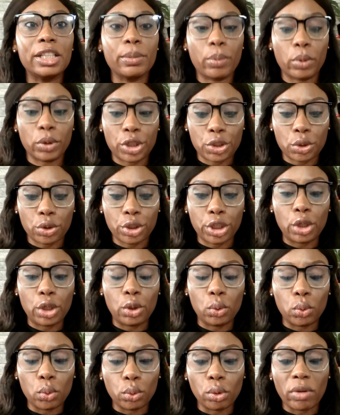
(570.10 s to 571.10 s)
deportation
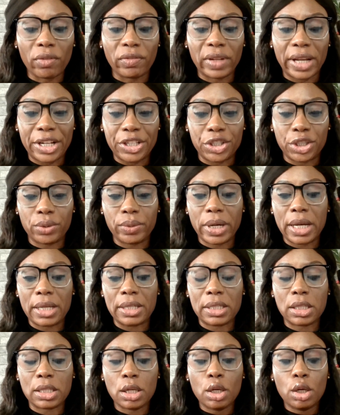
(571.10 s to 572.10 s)
alone of
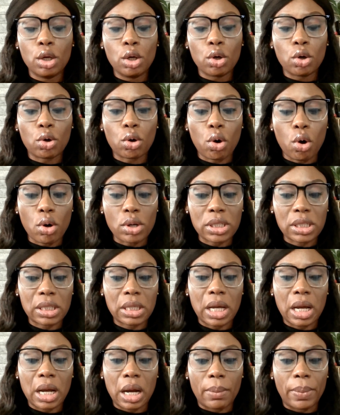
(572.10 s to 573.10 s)
Nigerians cost
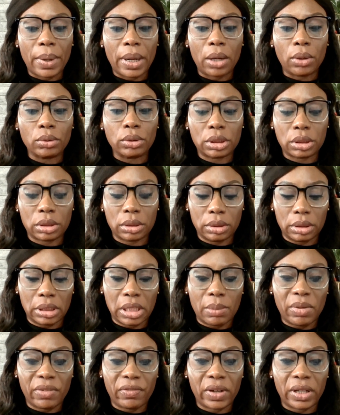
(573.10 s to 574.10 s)
about,
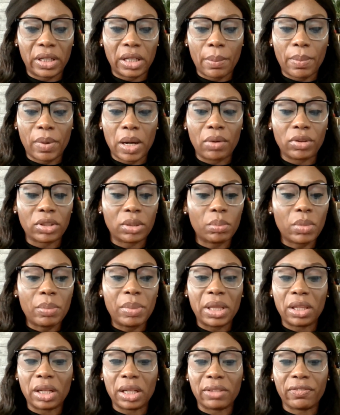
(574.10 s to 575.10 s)
let me find, about maybe
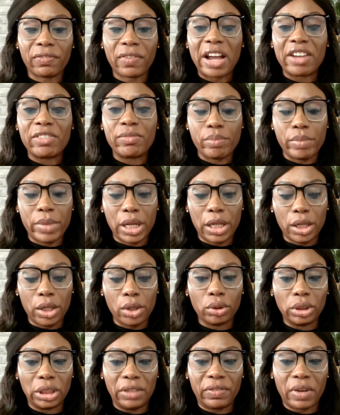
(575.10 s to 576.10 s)
35
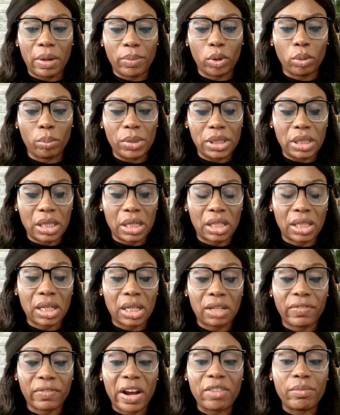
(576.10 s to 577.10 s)
million, if I'm not mistaken,
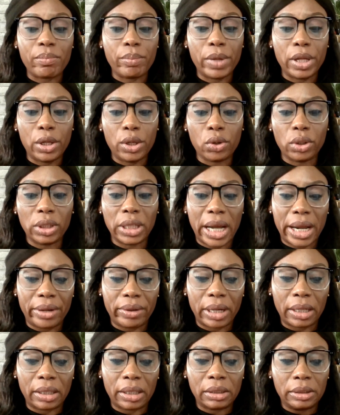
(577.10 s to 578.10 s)
35 million
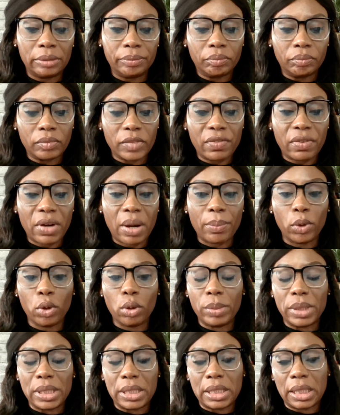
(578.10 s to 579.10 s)
naira. if I'm not
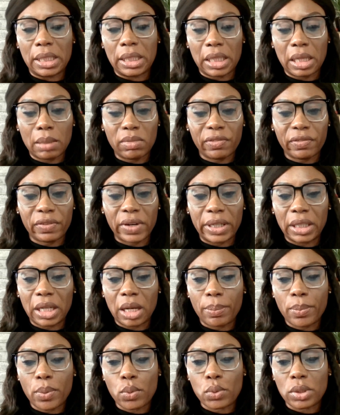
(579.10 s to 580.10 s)
mistaken. Let me find
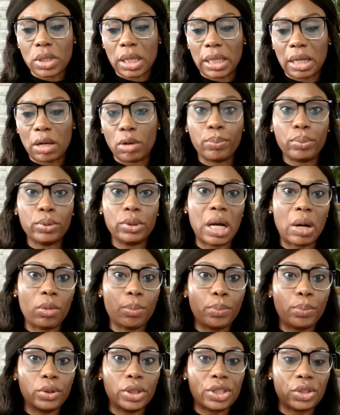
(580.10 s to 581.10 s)
that post and I'll put a
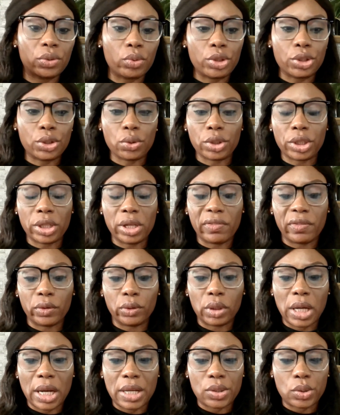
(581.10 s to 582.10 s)
screenshot here for
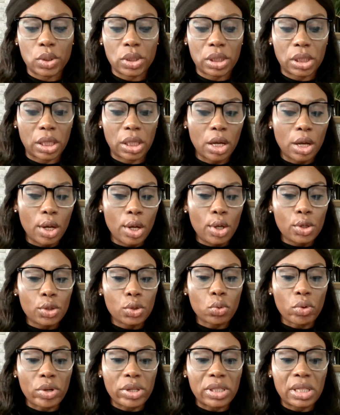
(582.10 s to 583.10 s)
you guys to see.
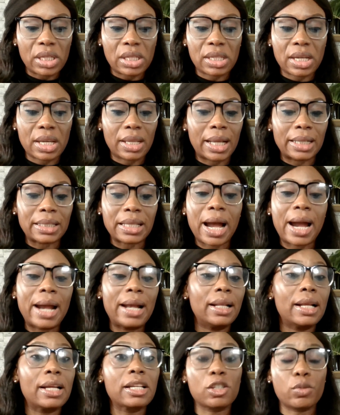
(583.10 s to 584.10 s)
So it says here that
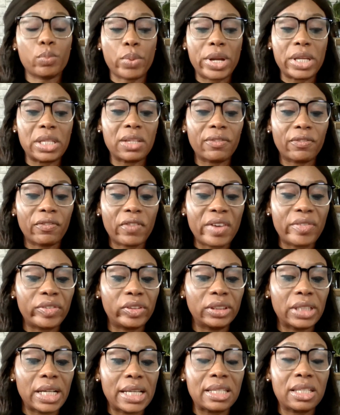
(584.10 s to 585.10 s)
Ireland spends
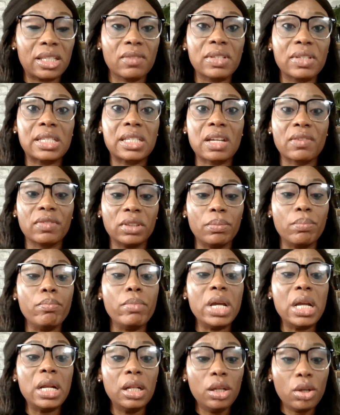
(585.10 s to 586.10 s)
577
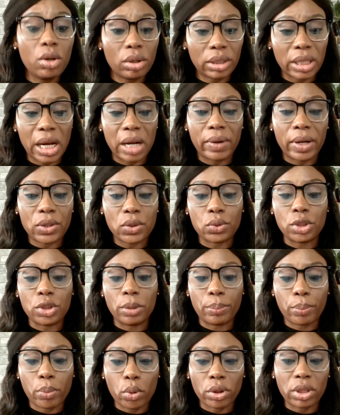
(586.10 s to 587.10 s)
million naira to
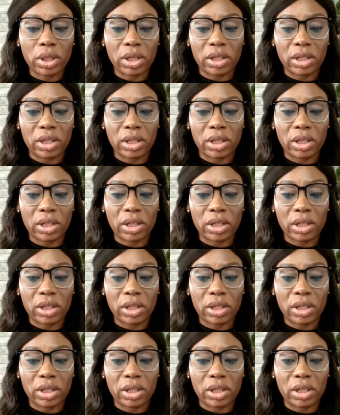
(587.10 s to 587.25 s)
deport